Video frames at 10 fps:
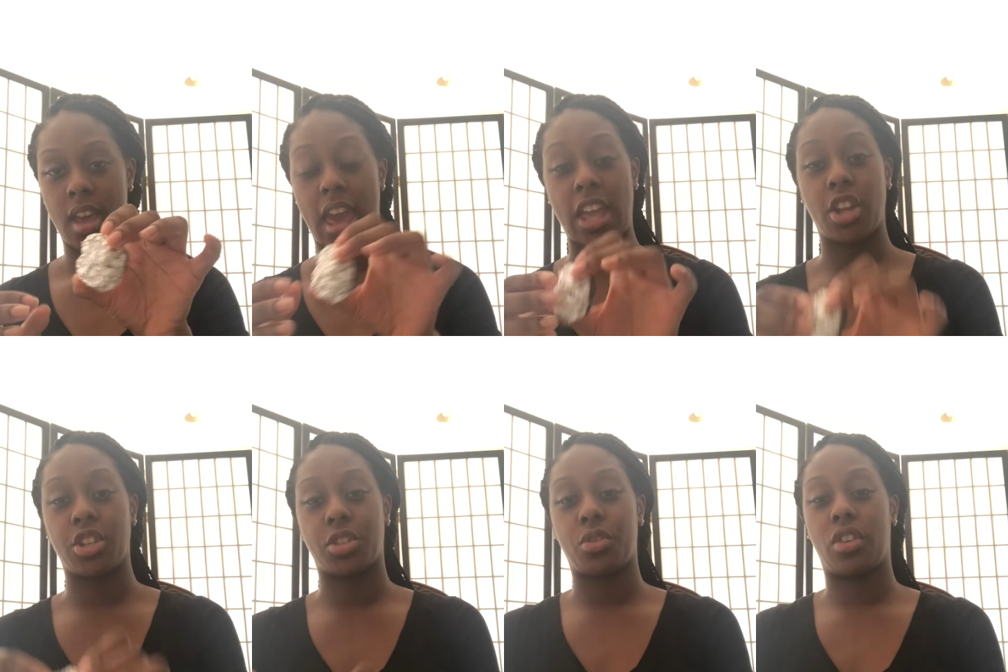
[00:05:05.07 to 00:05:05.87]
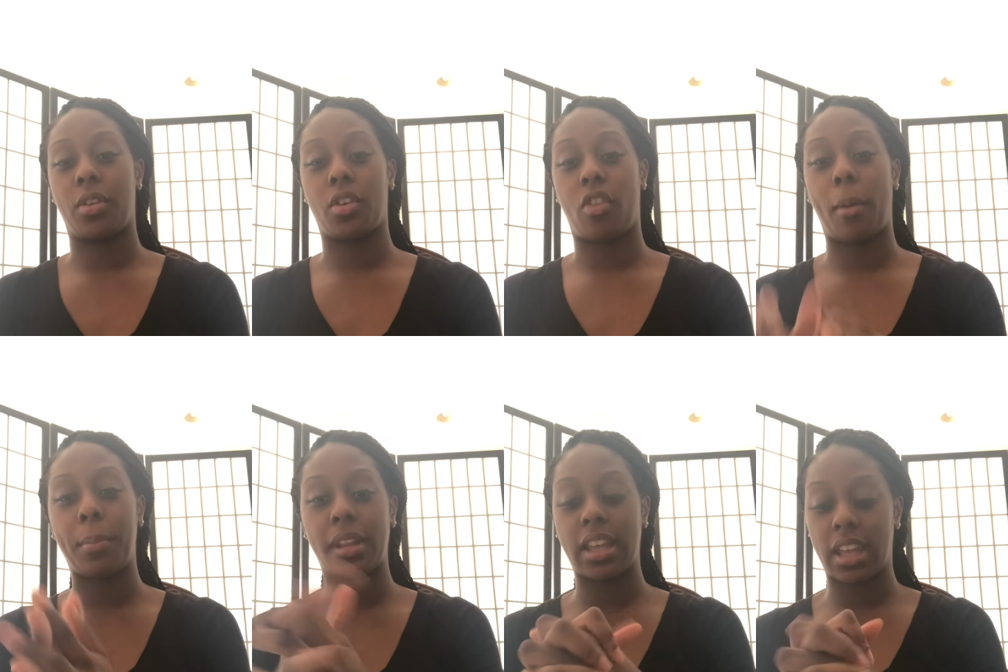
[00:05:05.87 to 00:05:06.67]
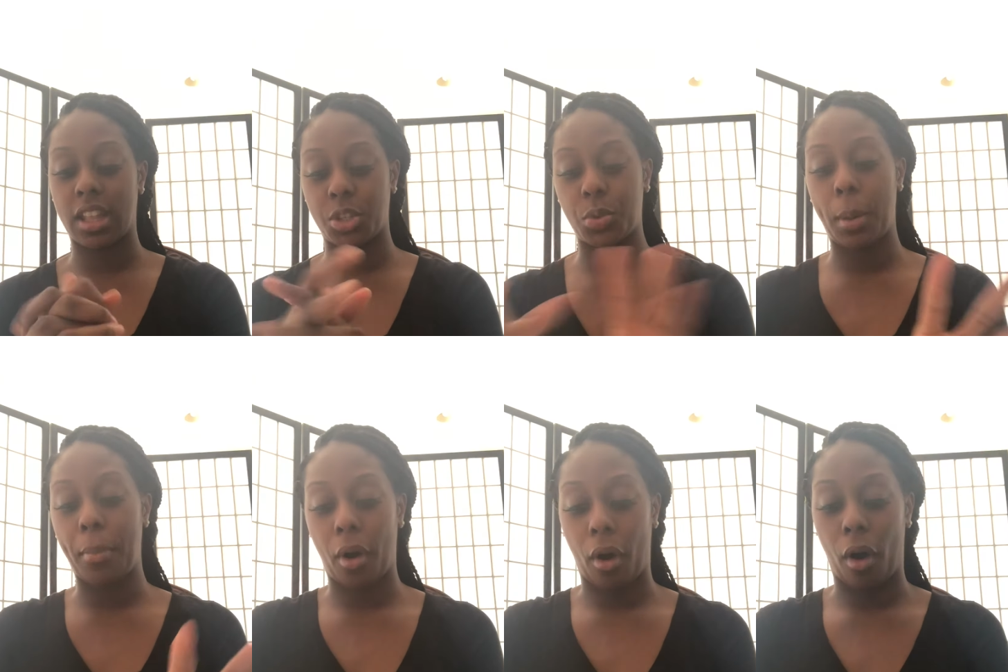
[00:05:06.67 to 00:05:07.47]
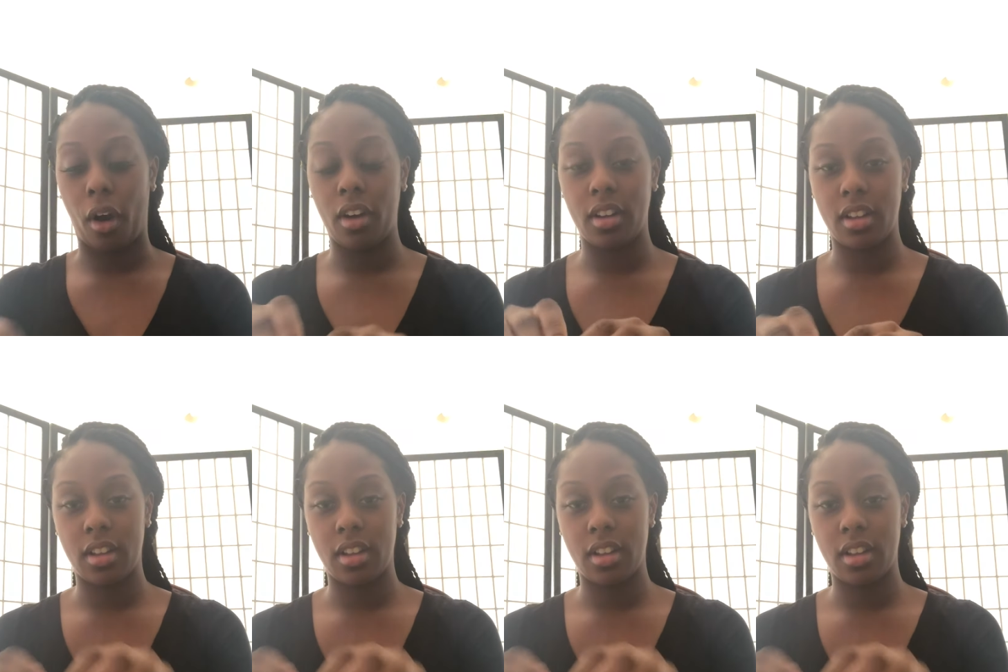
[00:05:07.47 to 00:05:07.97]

and you're just going to crumple it into a ball.